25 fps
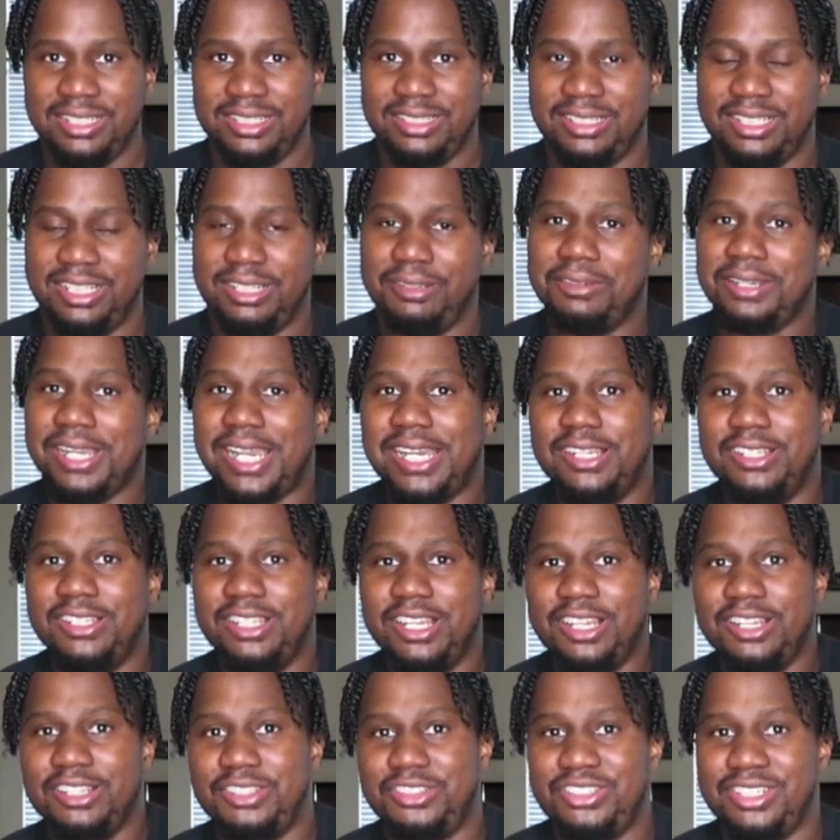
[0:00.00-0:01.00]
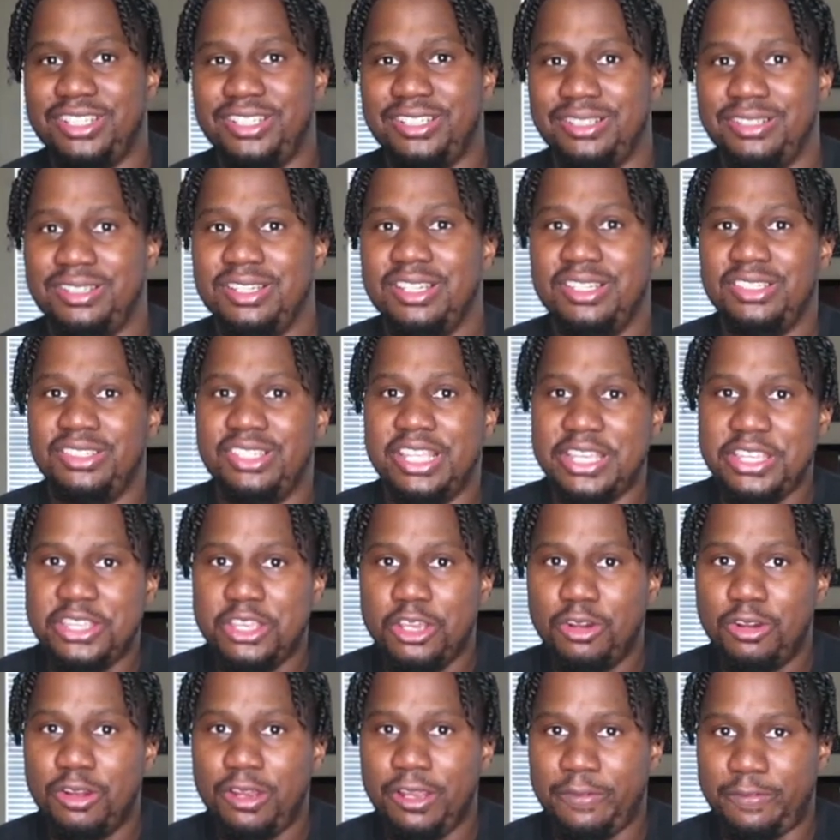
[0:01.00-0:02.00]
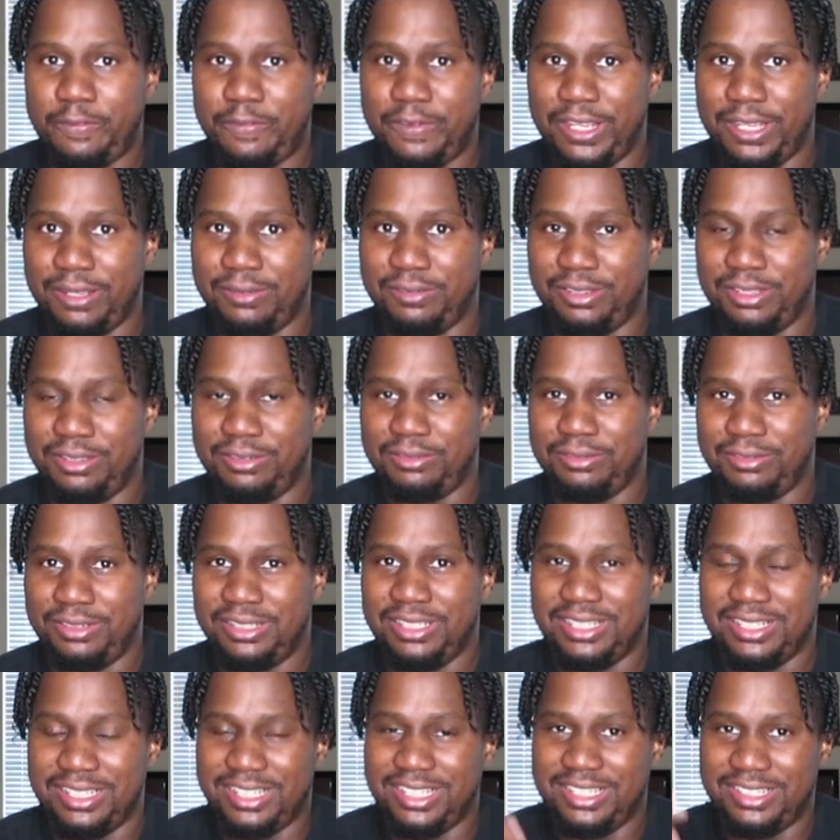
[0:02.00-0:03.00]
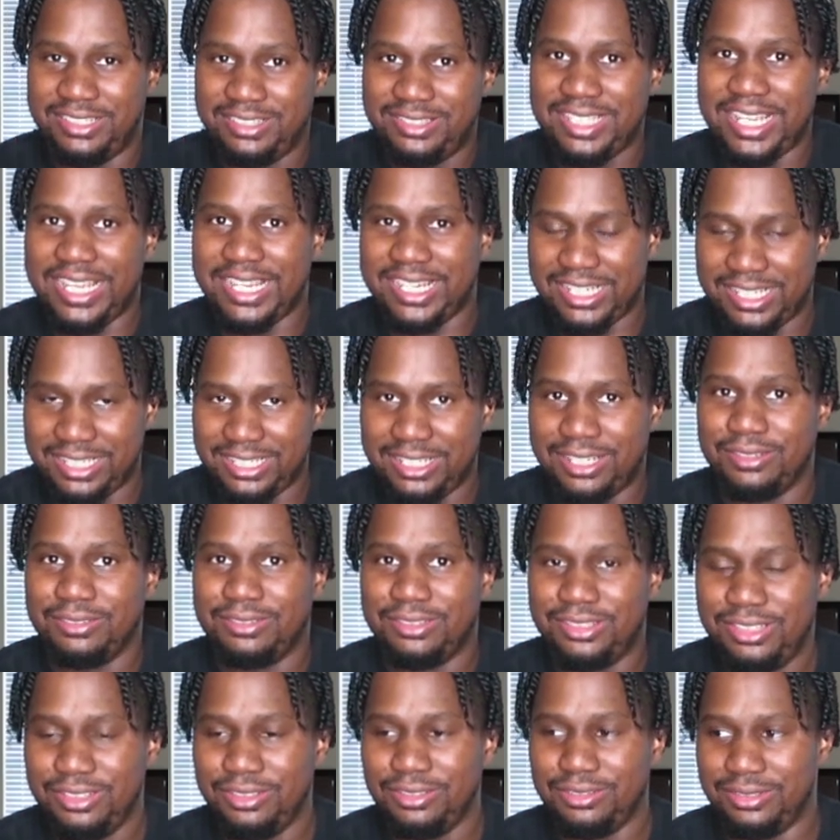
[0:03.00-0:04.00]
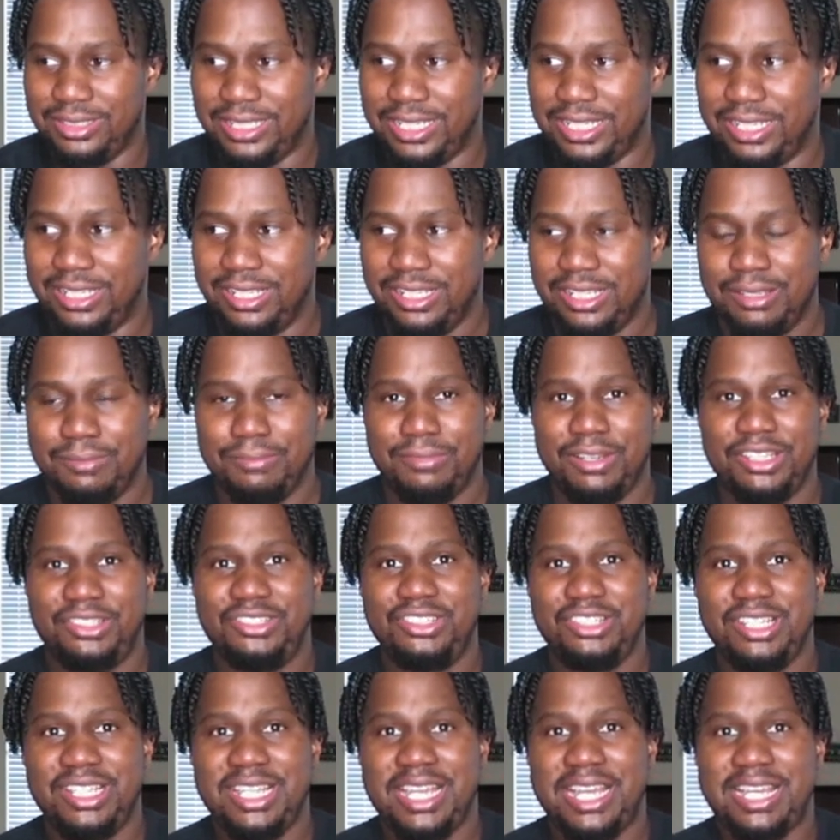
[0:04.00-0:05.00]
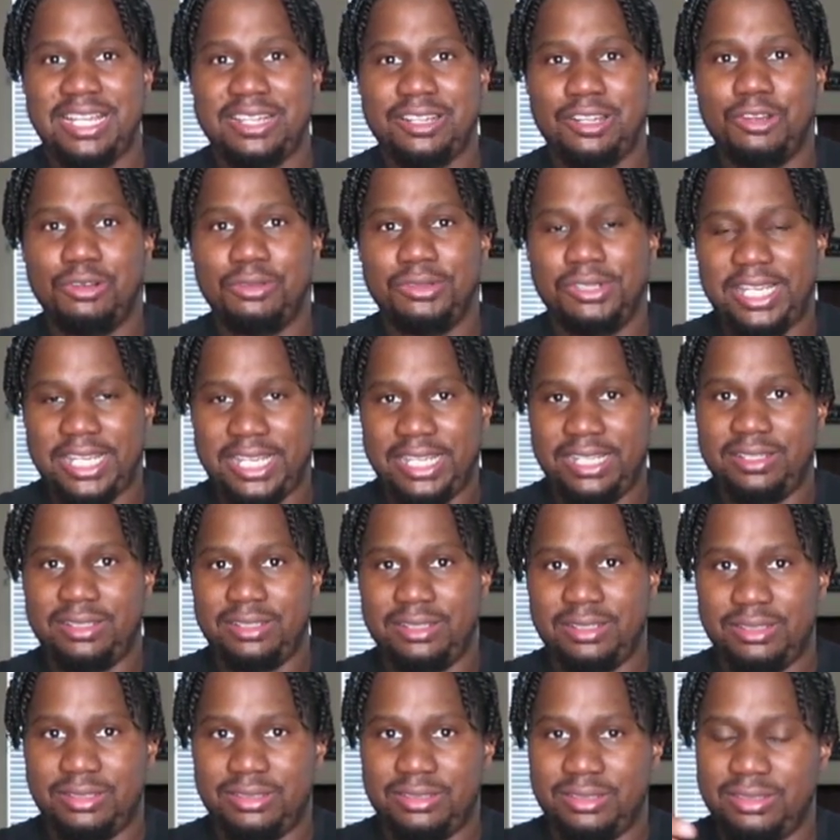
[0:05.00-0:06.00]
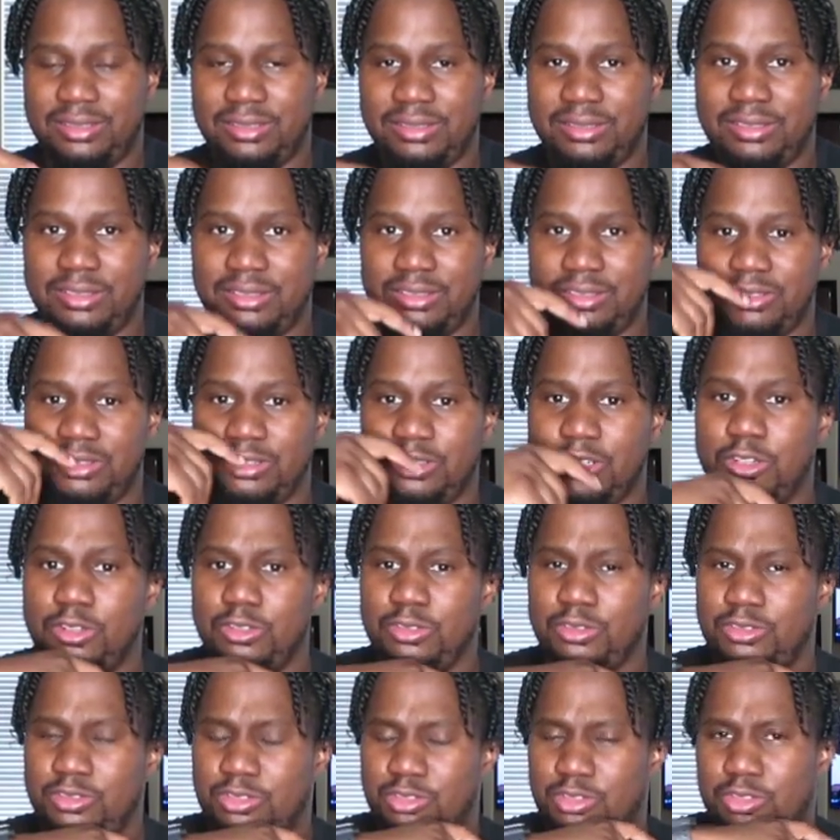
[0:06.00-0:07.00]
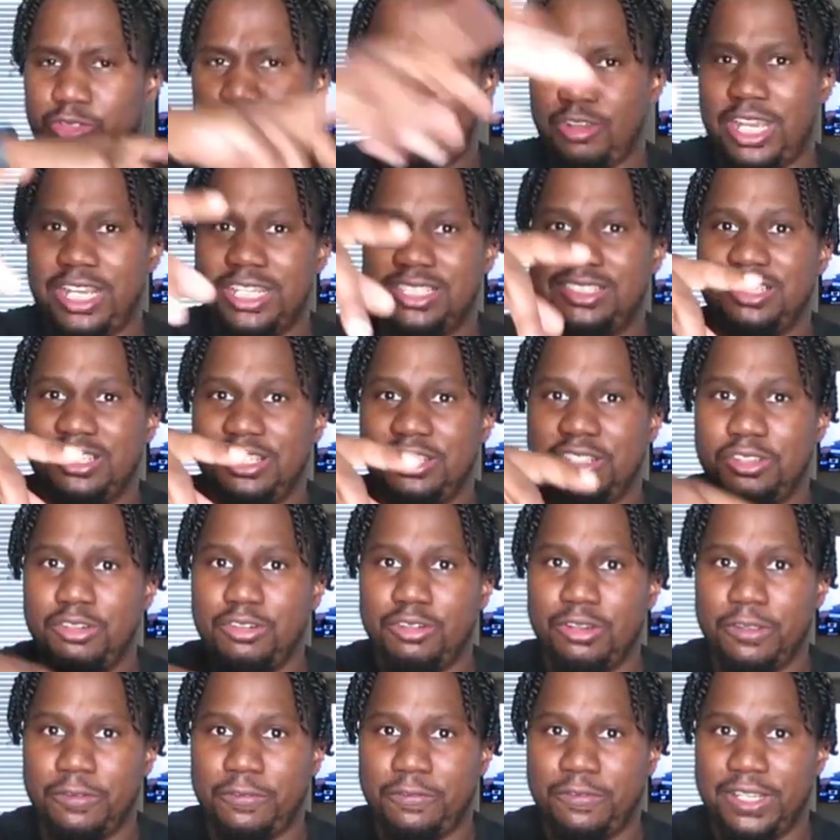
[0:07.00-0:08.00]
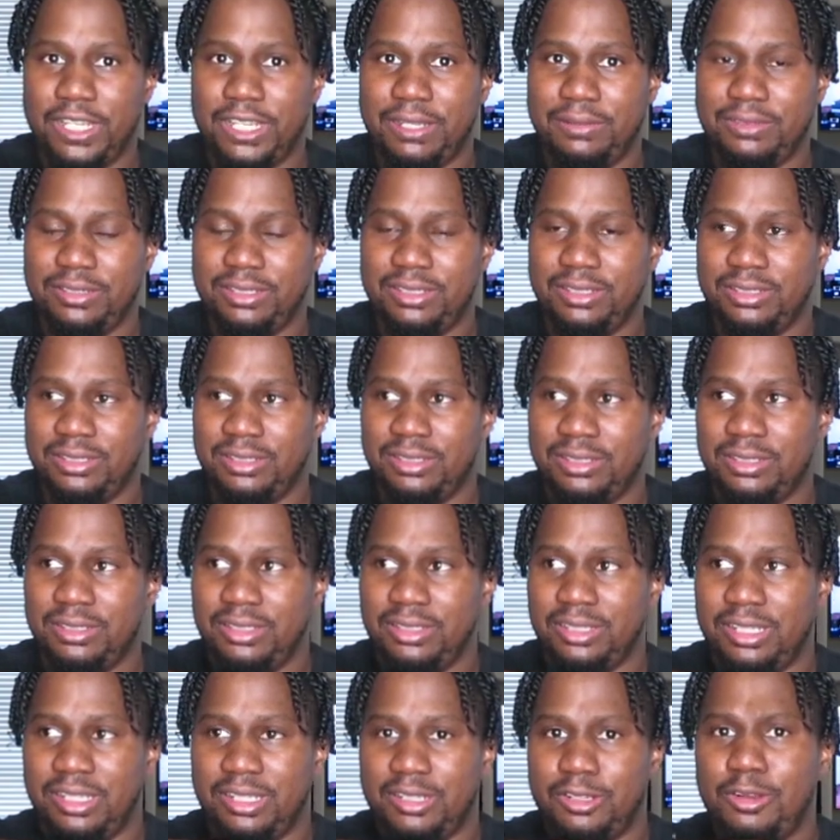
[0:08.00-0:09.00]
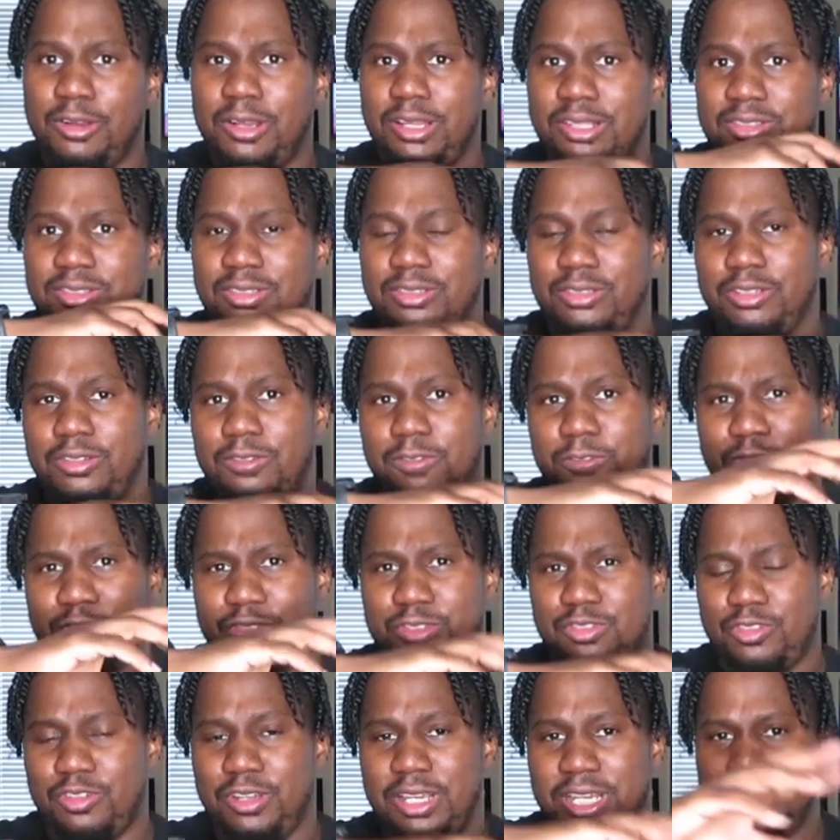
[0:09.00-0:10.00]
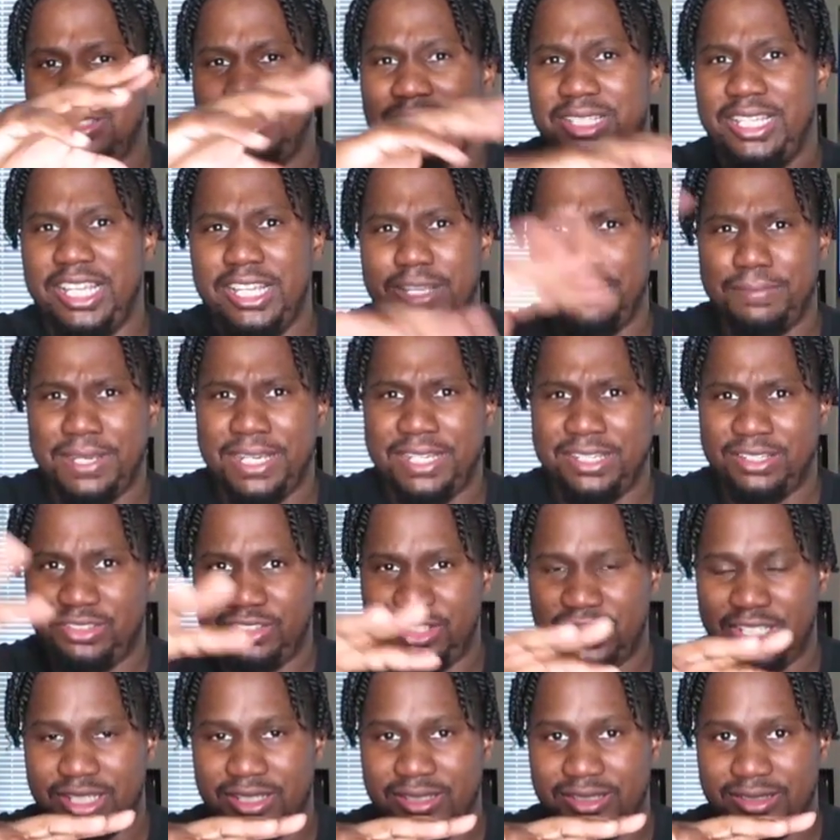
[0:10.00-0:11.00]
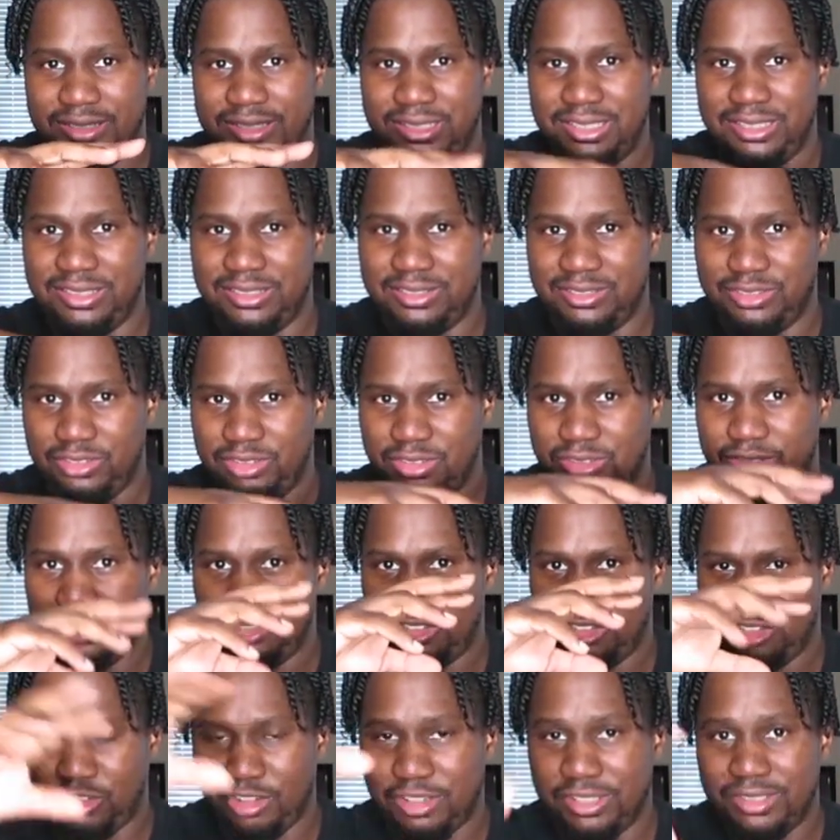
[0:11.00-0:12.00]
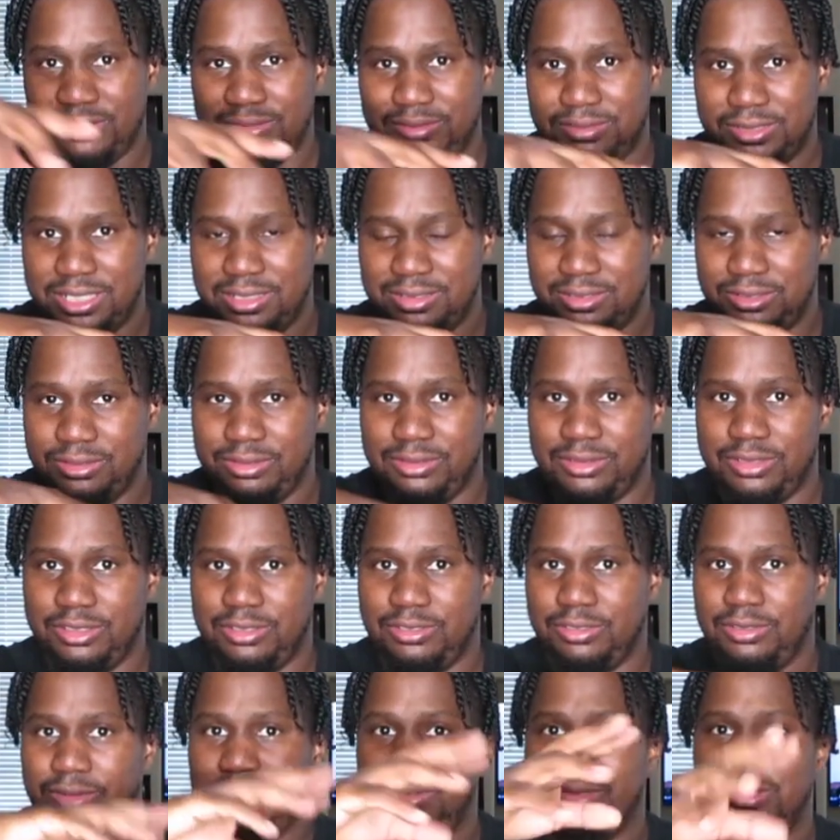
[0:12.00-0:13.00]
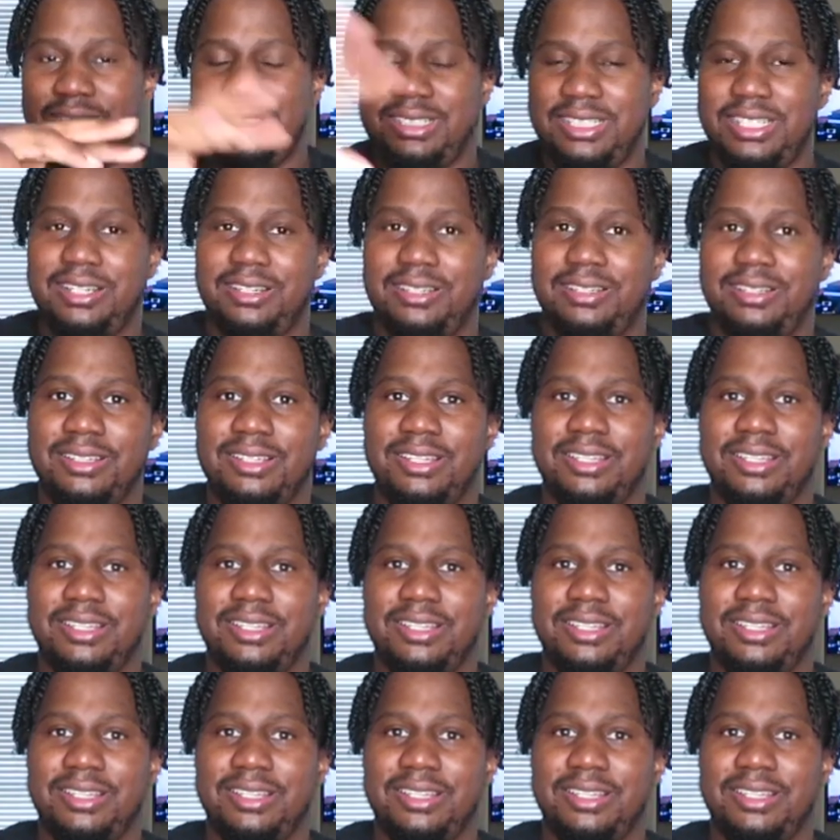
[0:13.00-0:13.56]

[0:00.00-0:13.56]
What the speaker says: Then we got another challenge. The Ewing family is taking off too. Like, make sure y'all go subscribe to the Ewing family, and go subscribe to everybody's channel in the description below. Yeah.